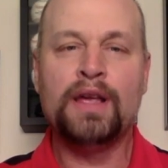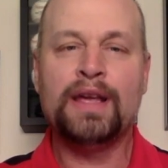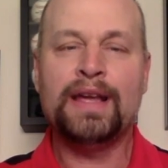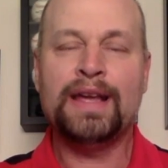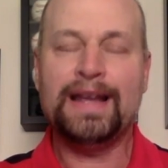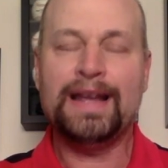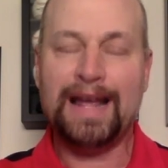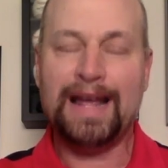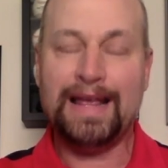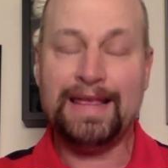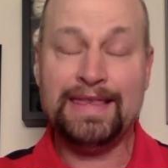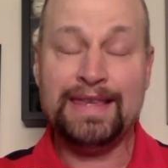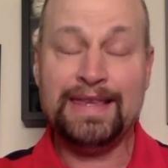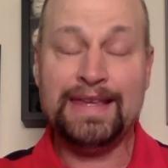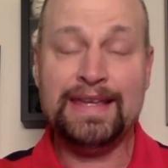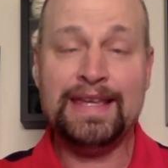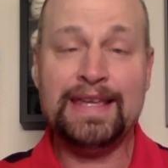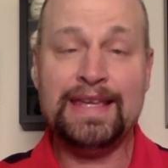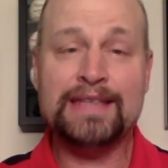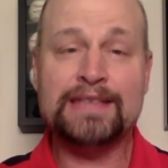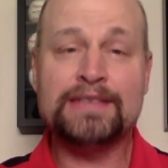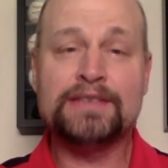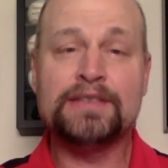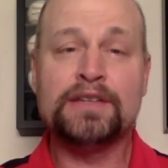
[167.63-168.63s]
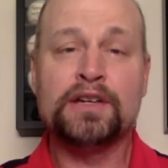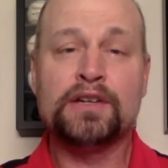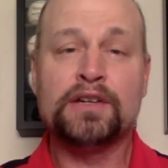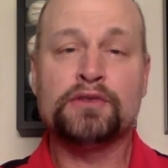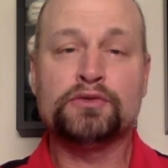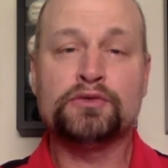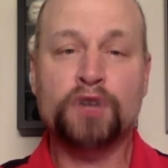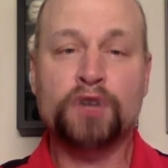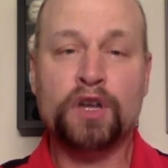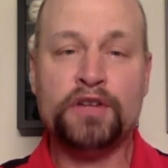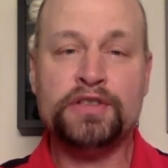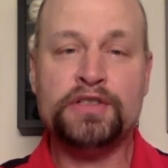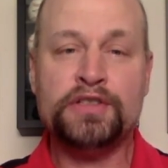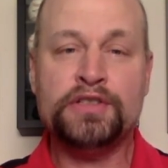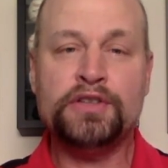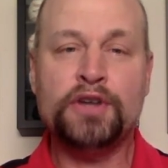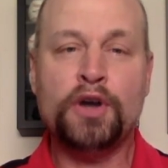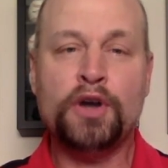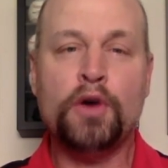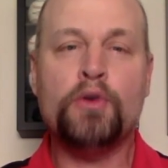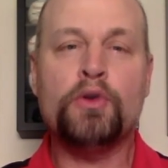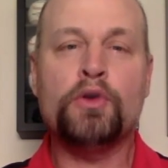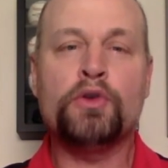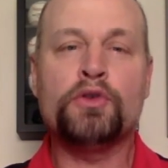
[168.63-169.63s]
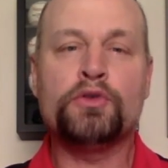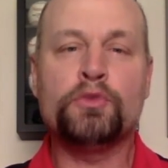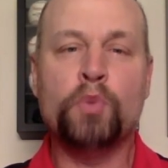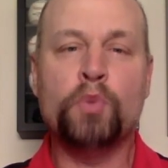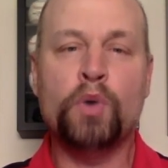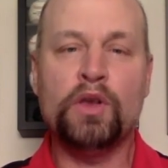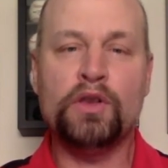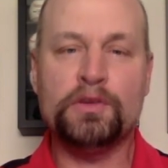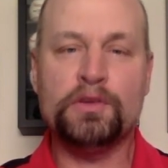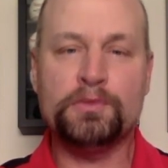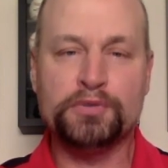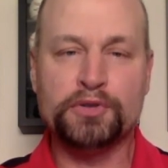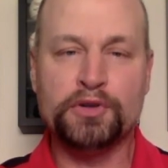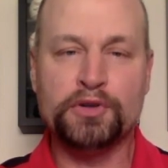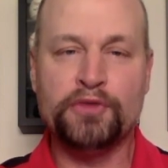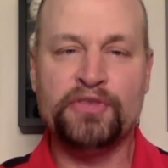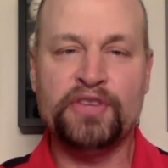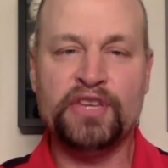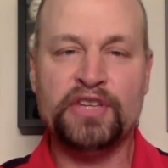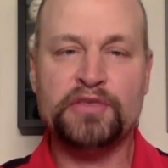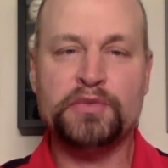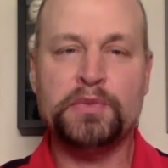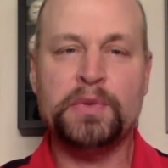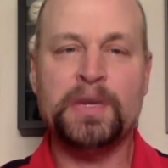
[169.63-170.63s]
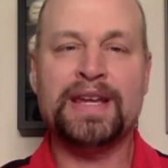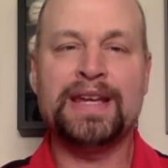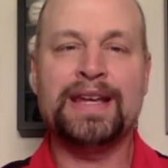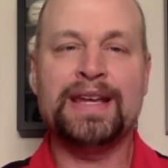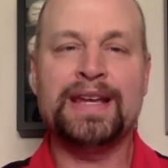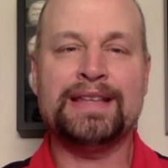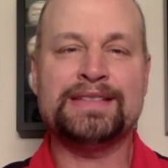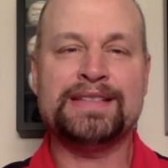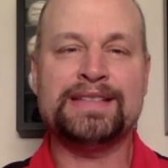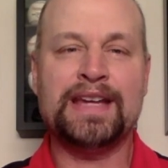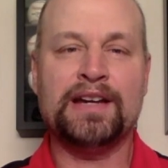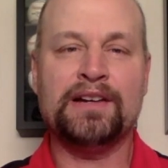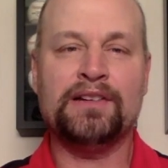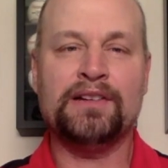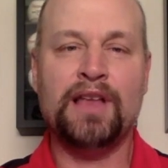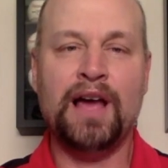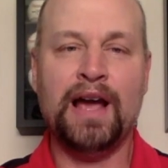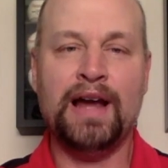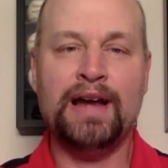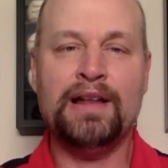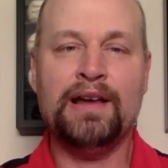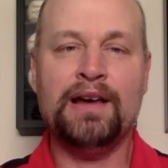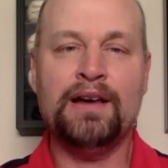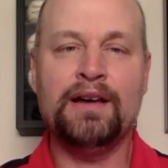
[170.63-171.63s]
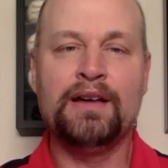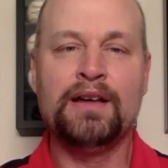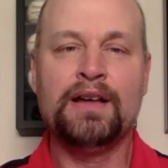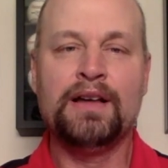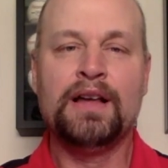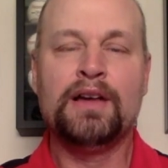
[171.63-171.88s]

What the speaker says: And I think his rushing totals will improve this week against Carolina,